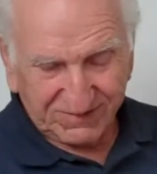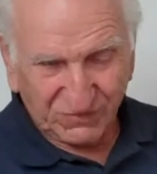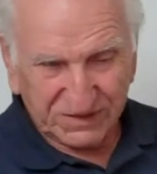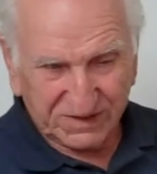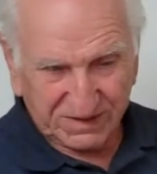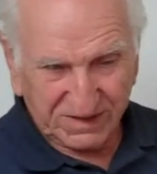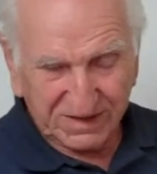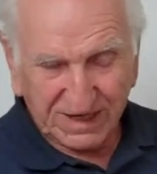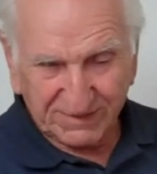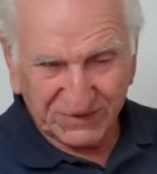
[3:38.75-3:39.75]
but the
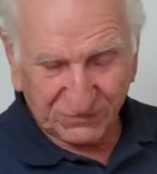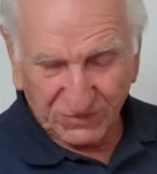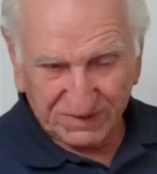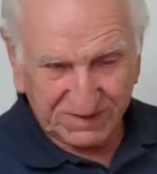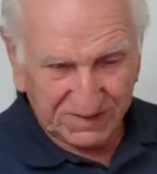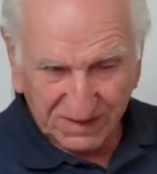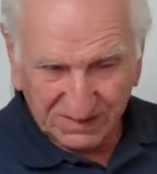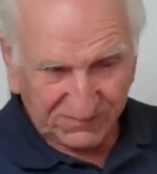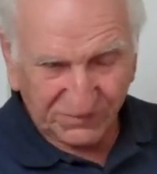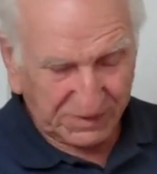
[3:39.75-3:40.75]
times were
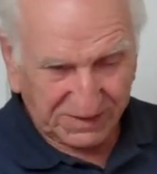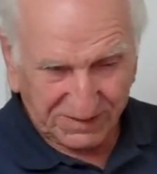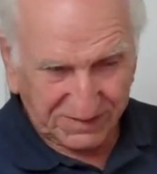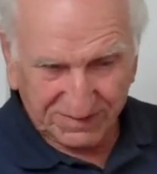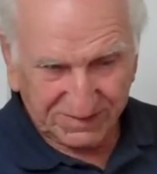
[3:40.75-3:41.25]
not very